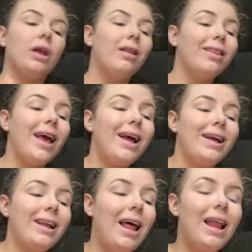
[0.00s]
And
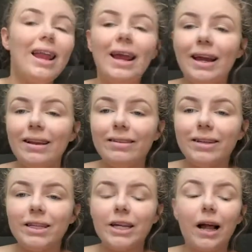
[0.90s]
then, ladies
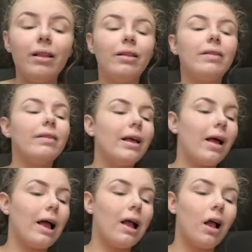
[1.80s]
and gents,
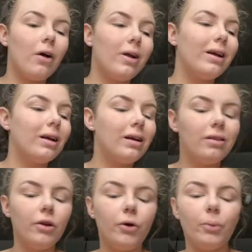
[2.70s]
I'm going
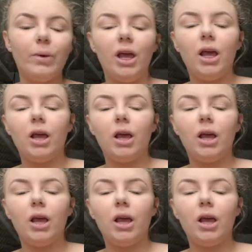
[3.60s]
to be